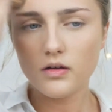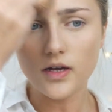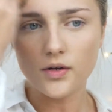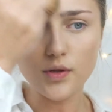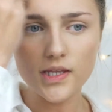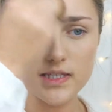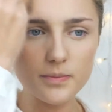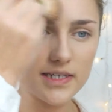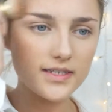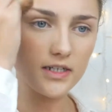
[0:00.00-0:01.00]
I know this is
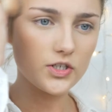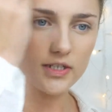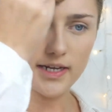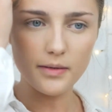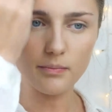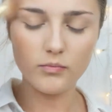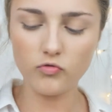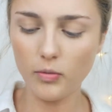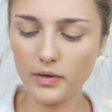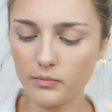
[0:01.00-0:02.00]
basically just like
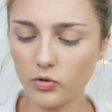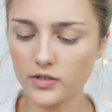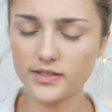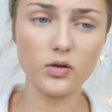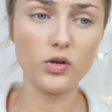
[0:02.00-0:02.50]
rubbing bronzer